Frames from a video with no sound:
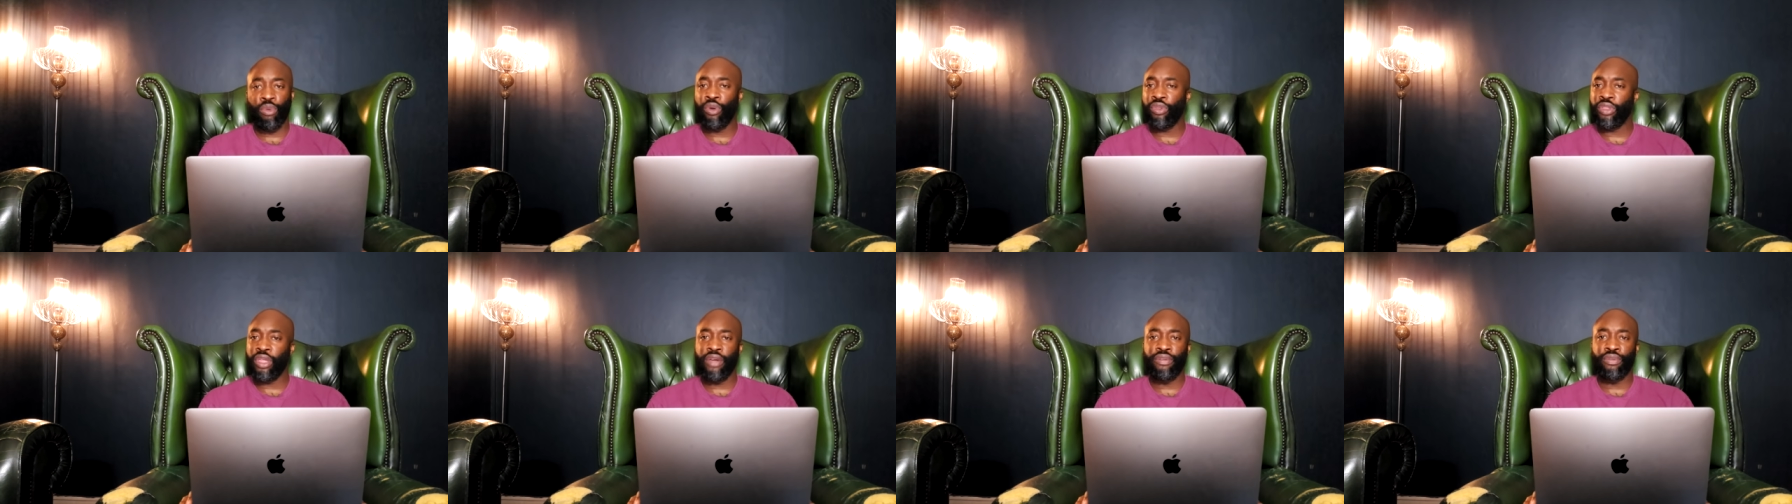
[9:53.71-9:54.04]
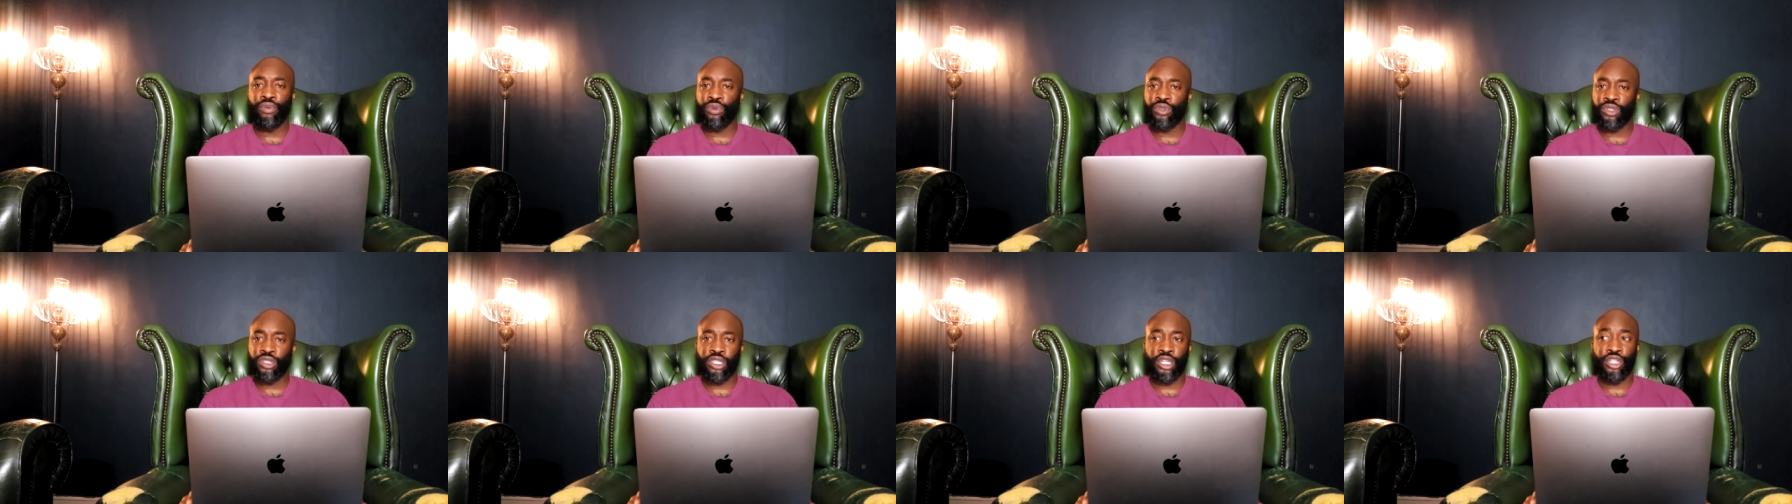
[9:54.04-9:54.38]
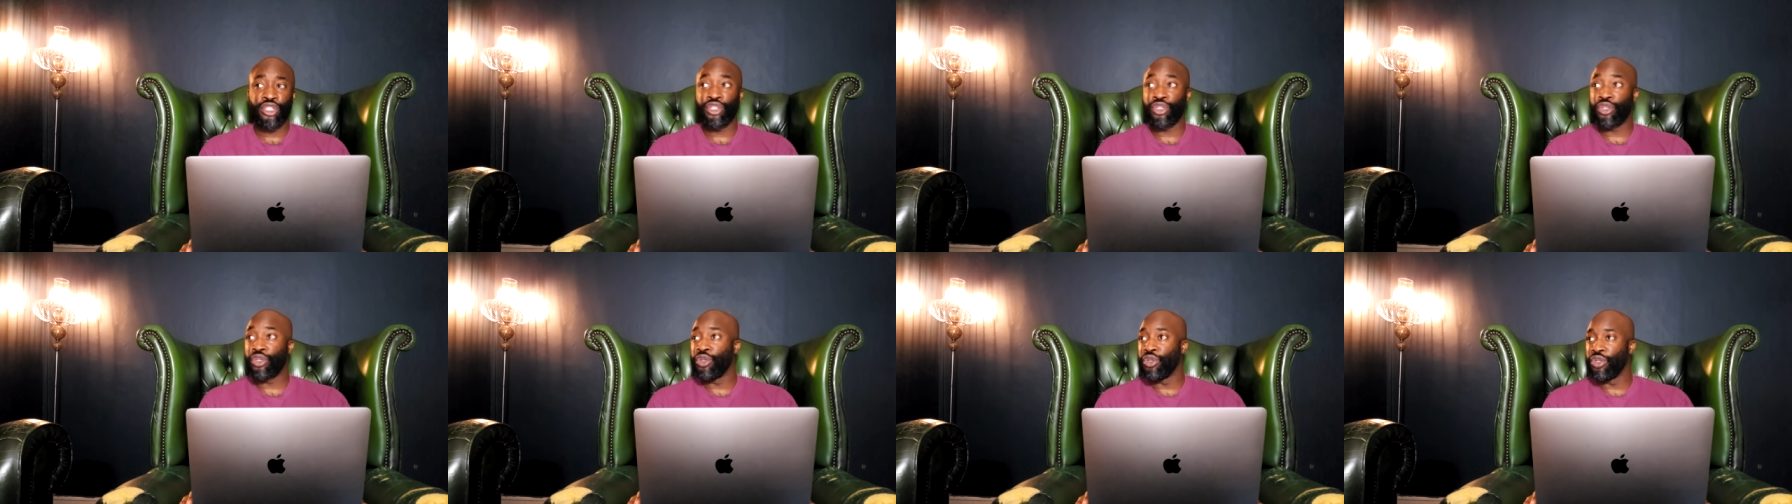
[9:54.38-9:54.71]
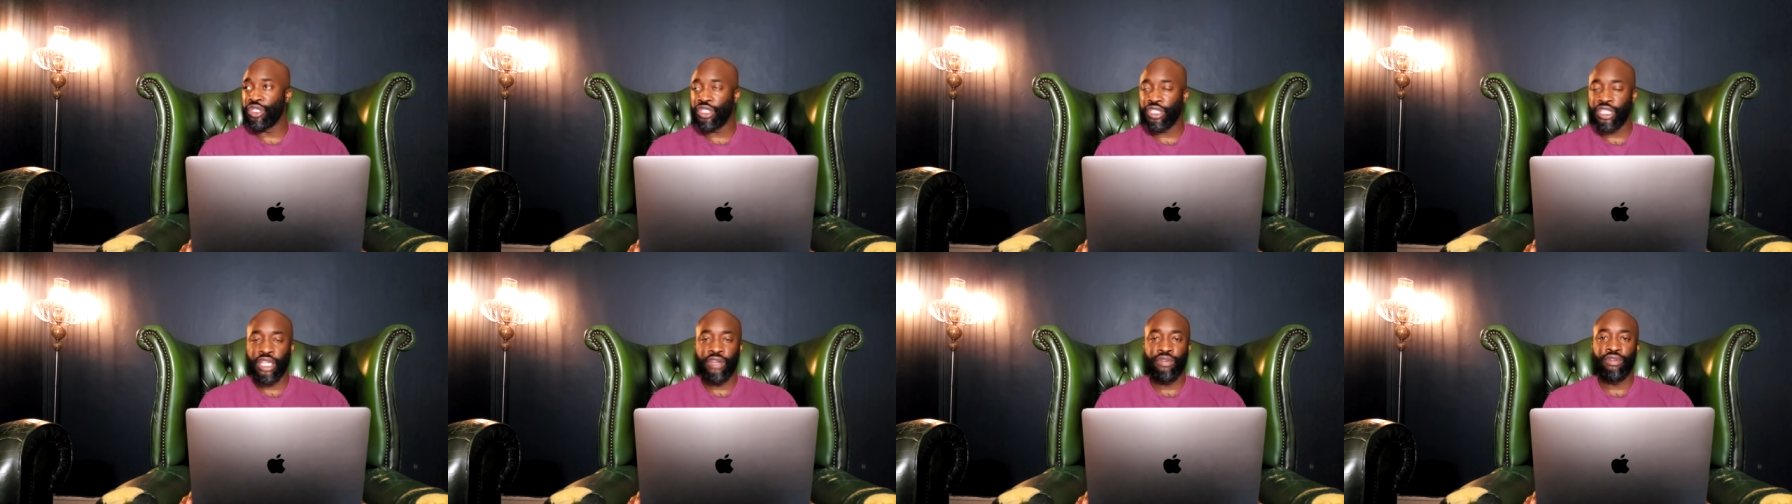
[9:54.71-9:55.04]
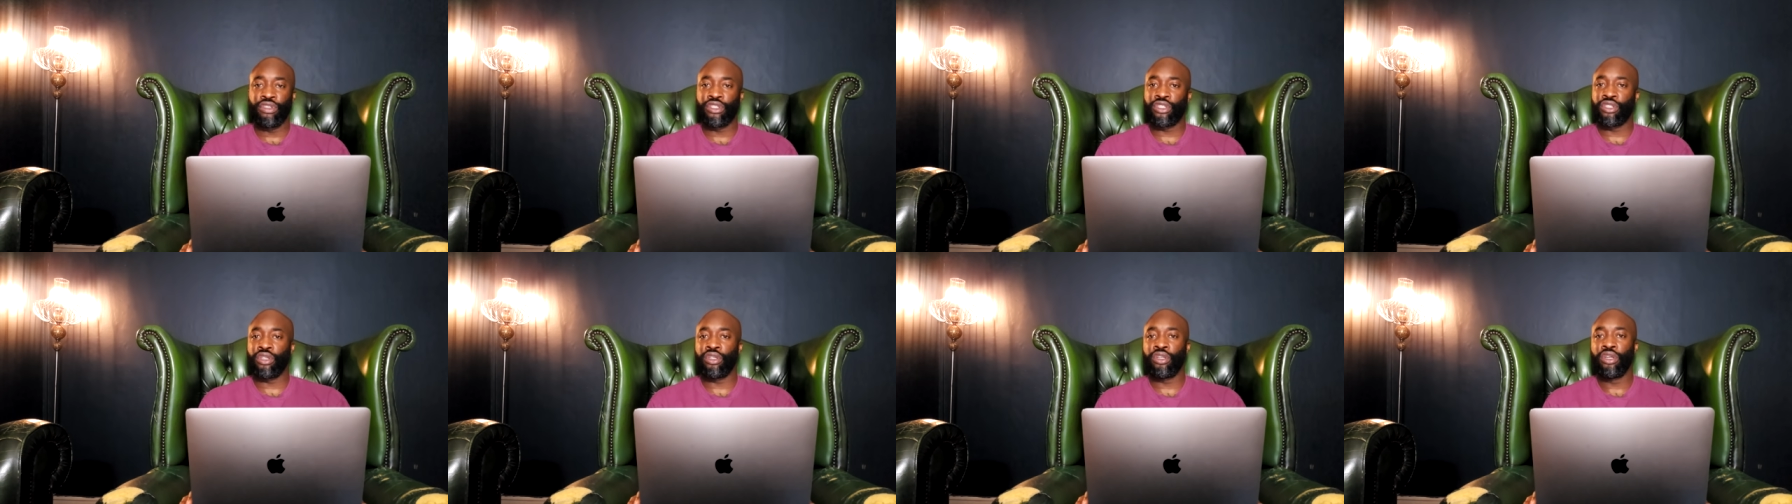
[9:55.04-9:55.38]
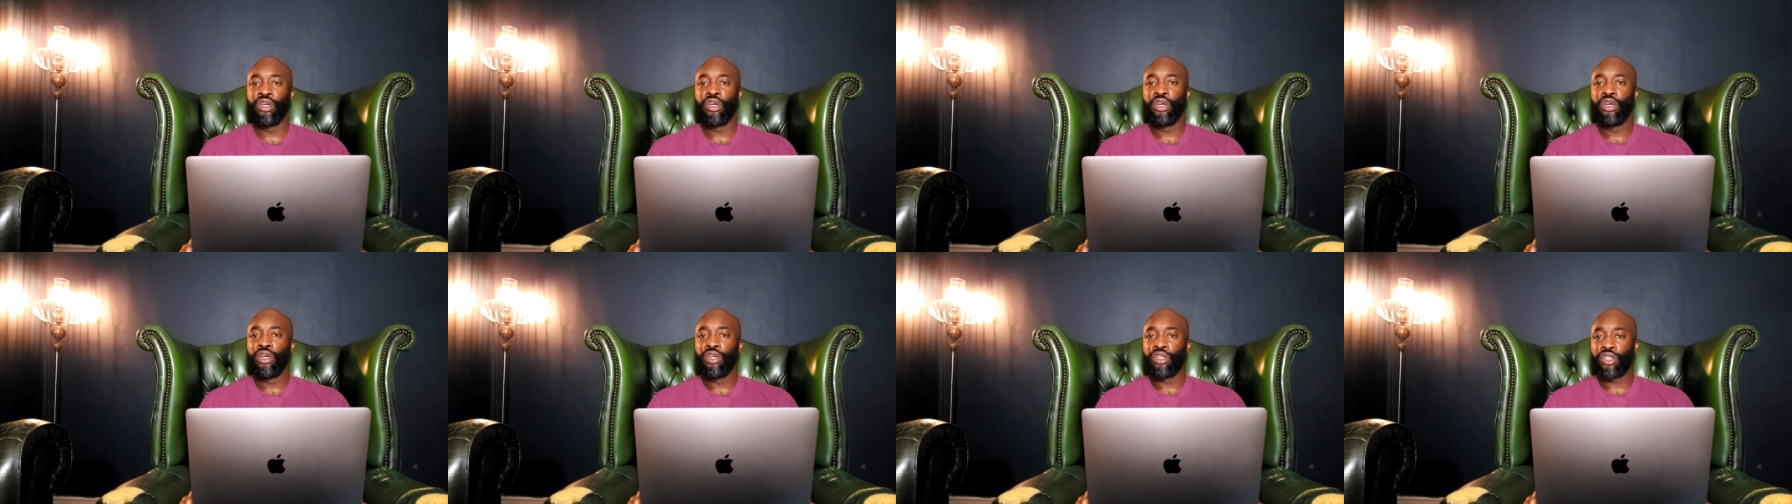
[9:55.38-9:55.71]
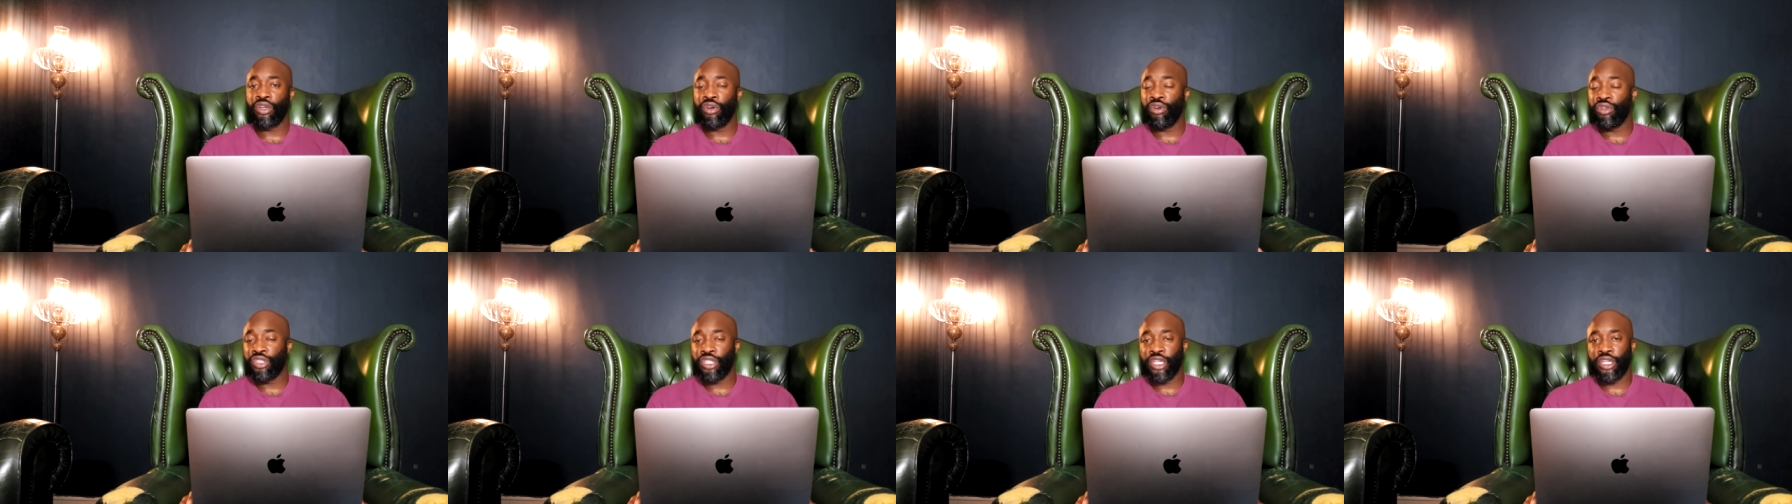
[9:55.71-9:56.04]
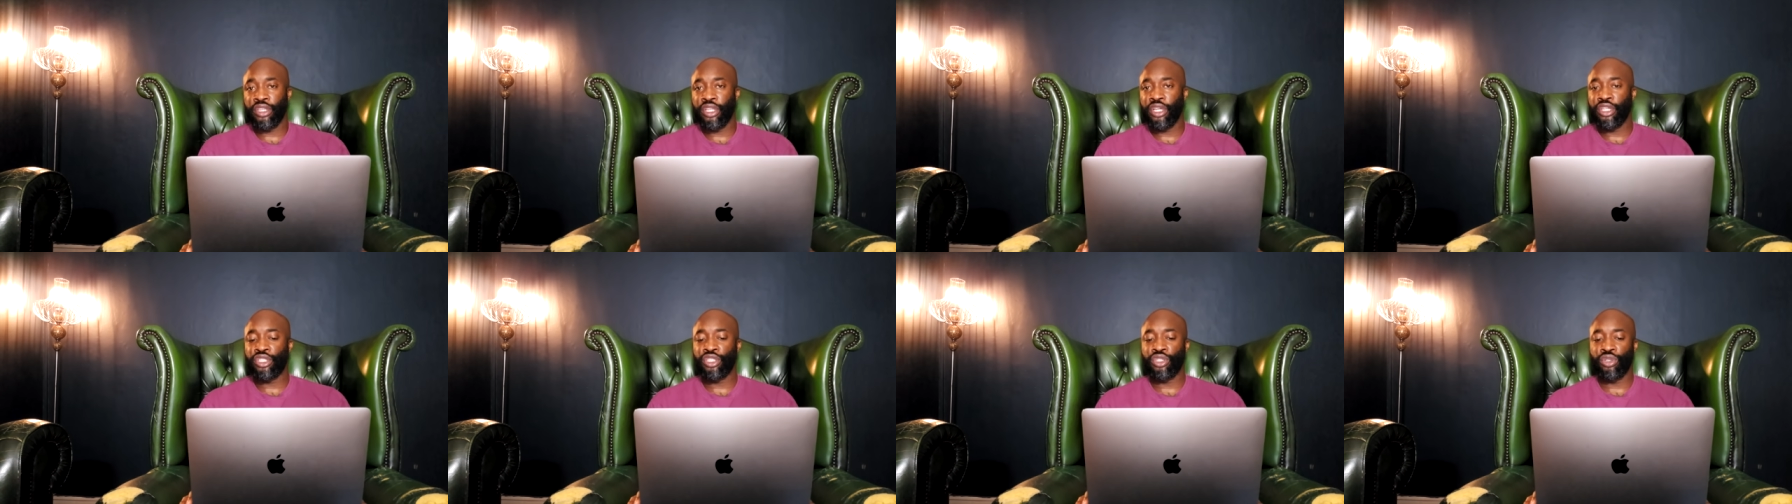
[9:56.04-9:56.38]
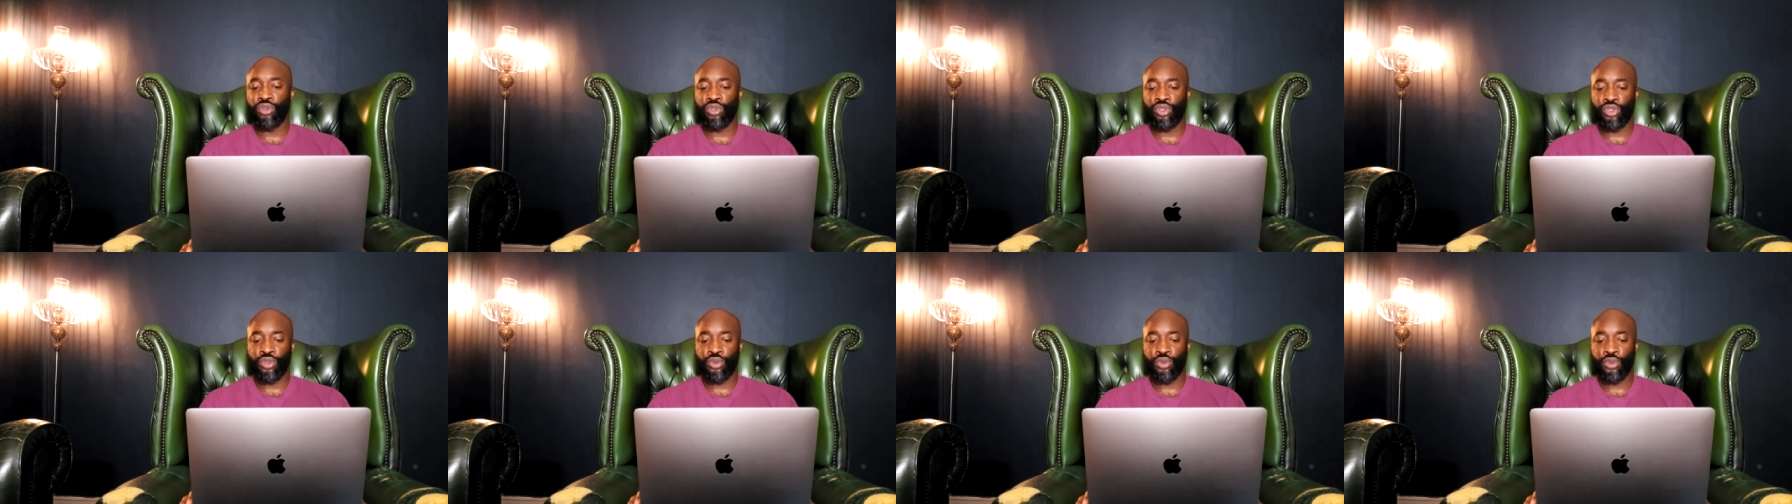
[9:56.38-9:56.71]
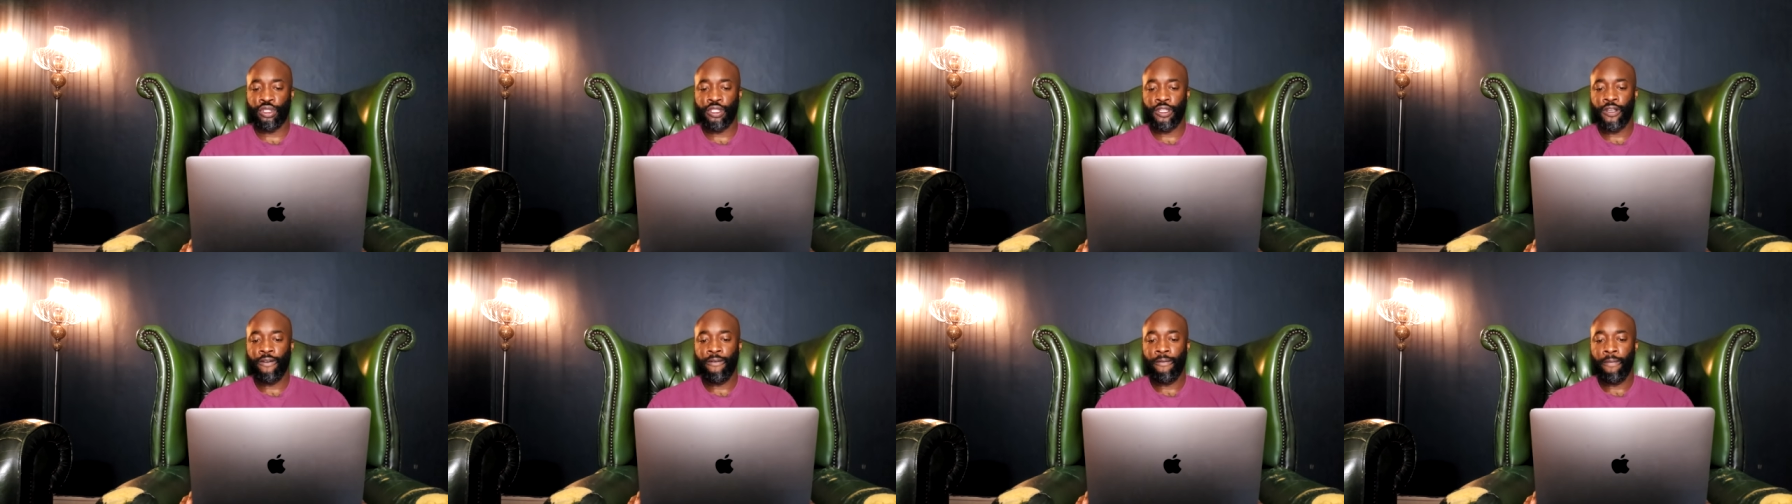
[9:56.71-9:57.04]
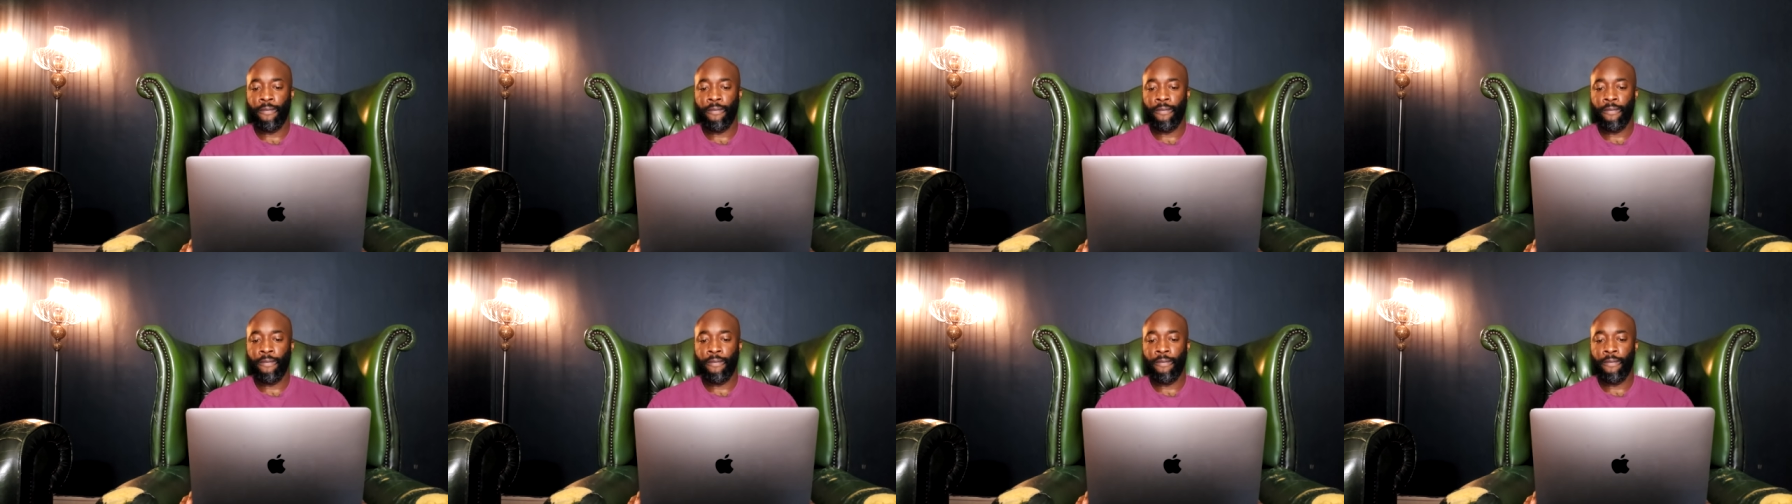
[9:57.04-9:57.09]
what they've all said, Shakur Stevenson. Go and check their socials.